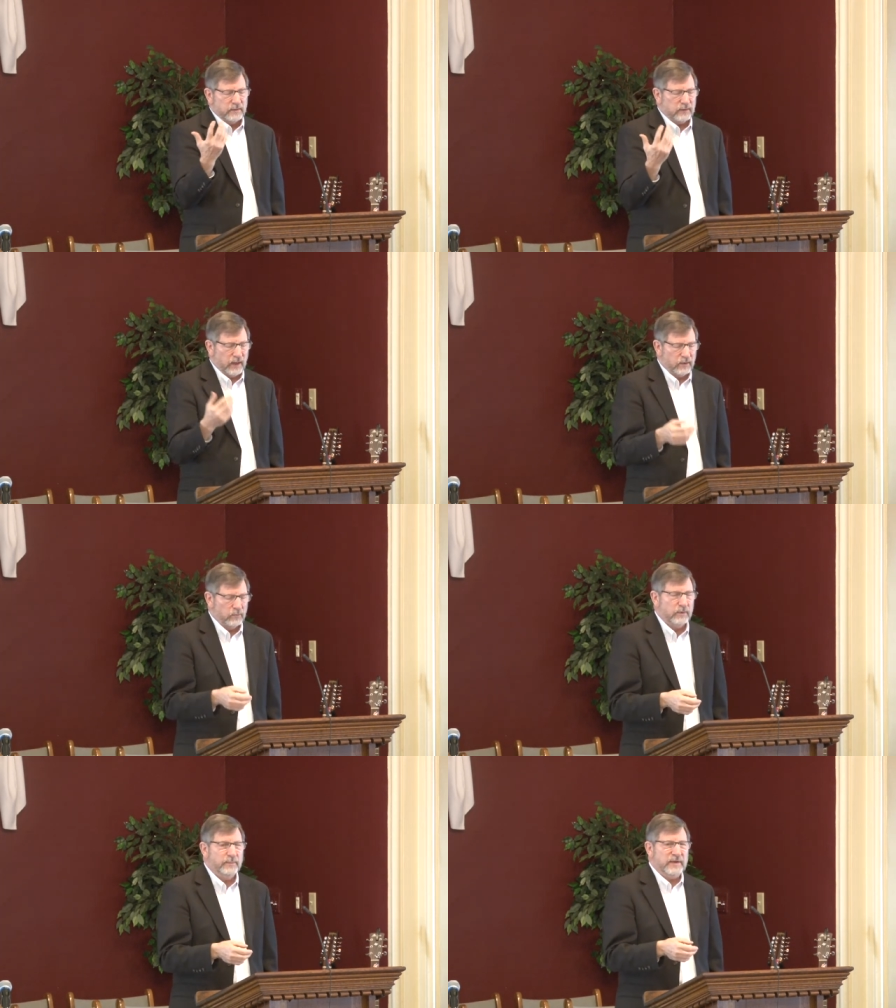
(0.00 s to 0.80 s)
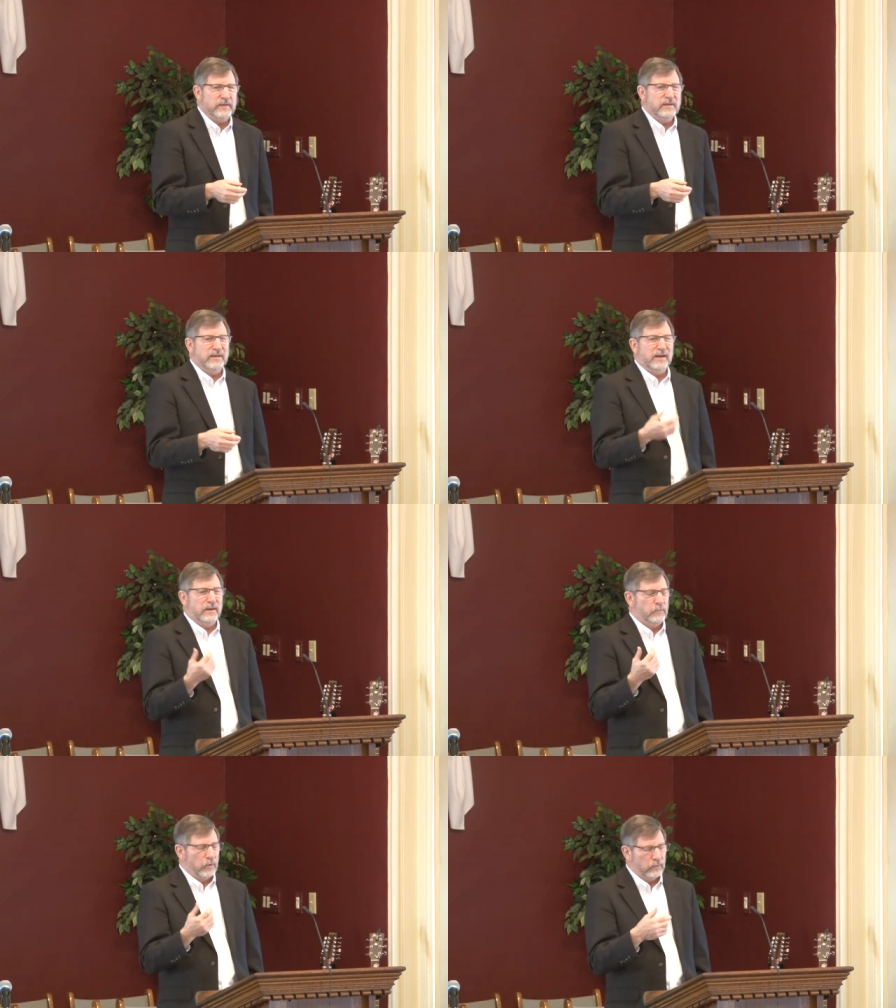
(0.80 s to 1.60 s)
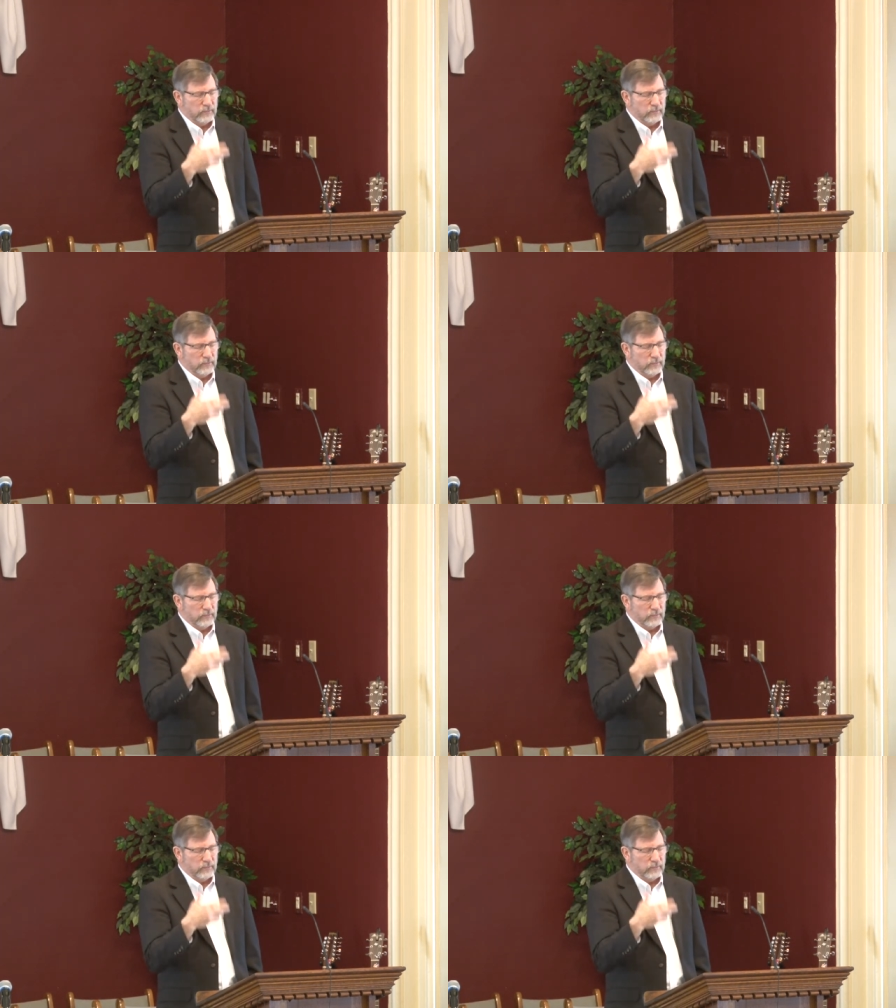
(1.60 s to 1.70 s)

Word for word: I don't want to be a deacon anymore.